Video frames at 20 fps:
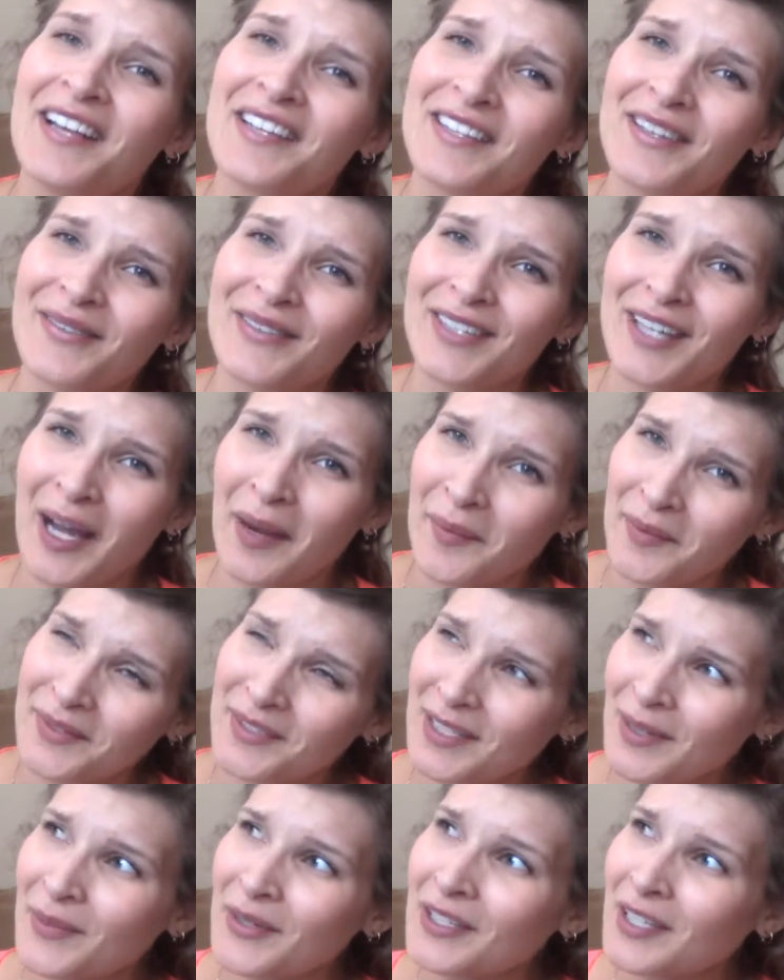Someone
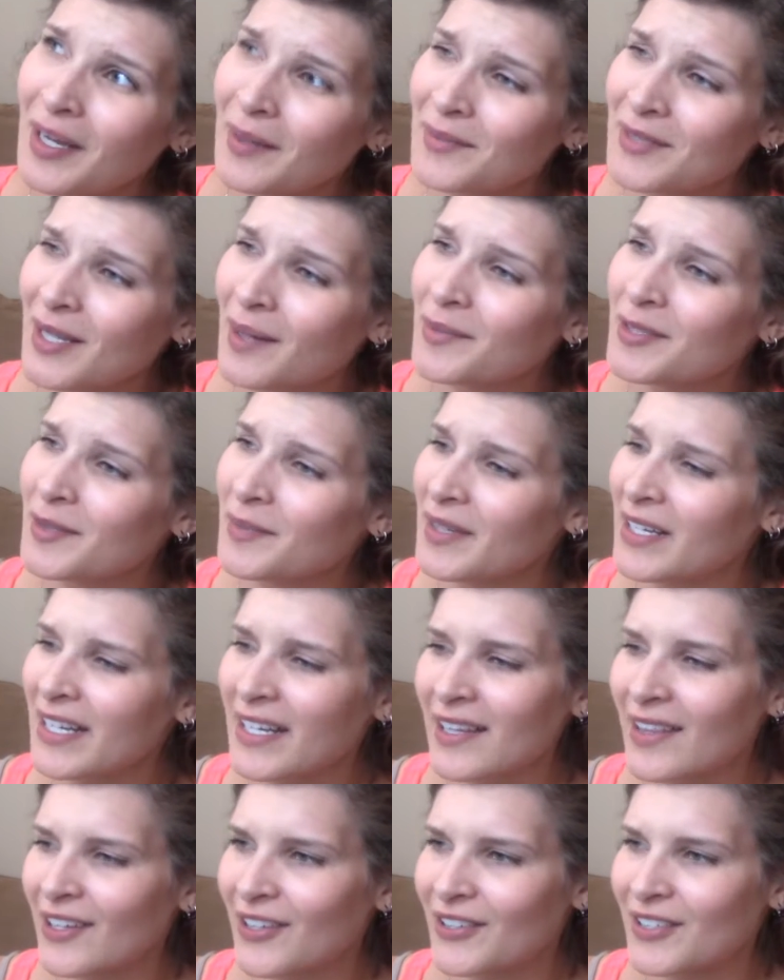comes up to me
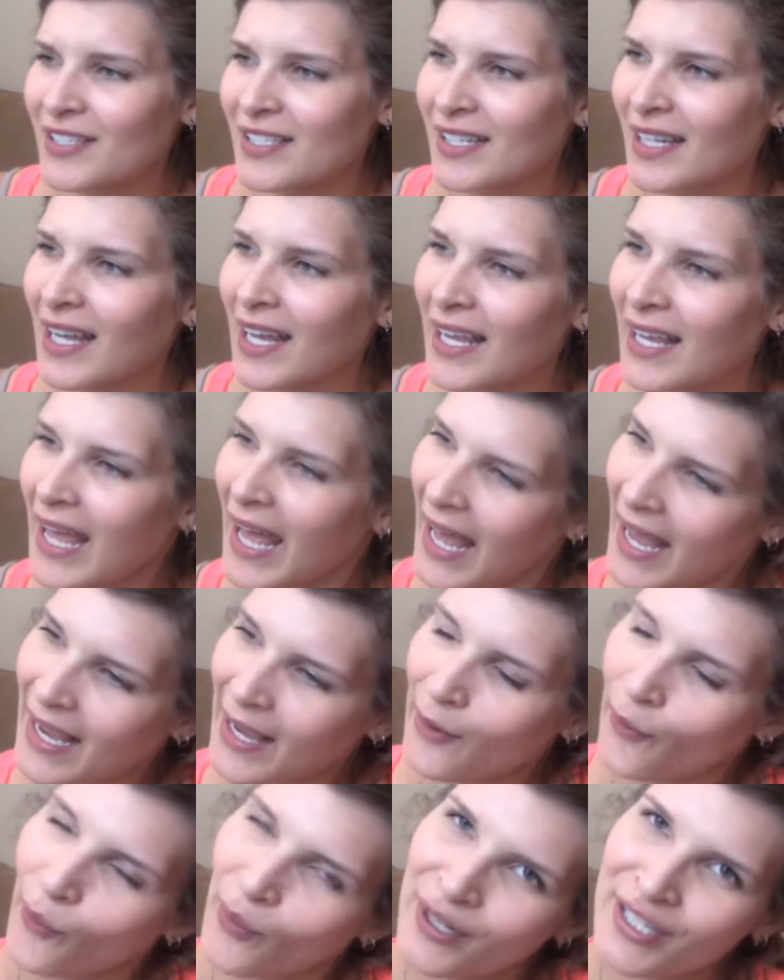and they're just like, hey,
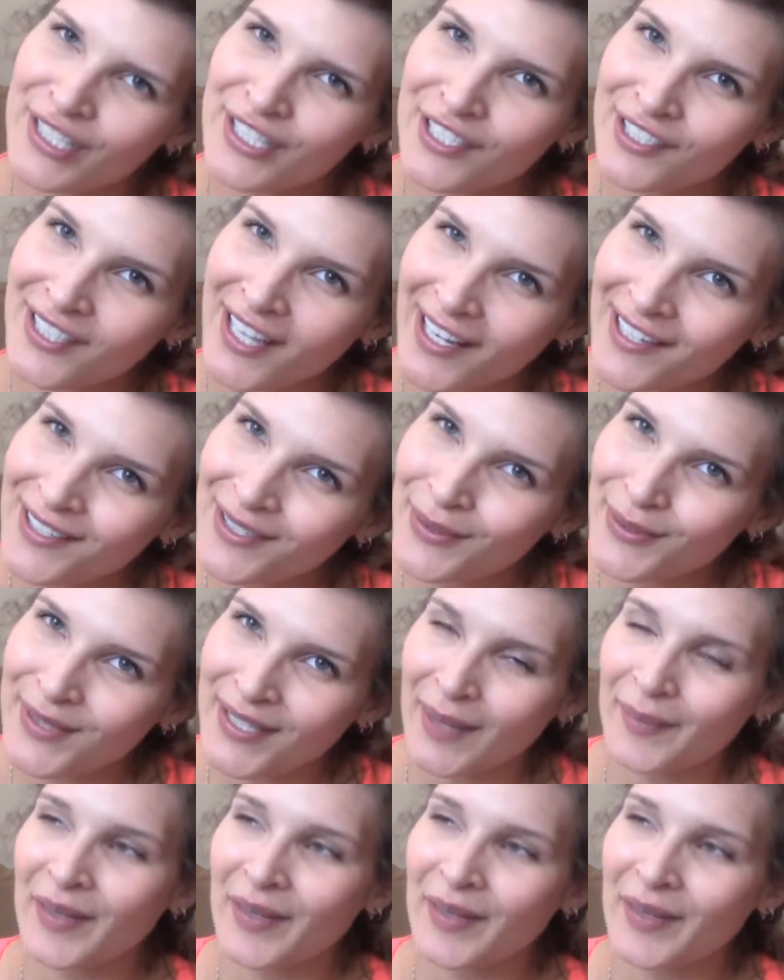what does your tattoo say?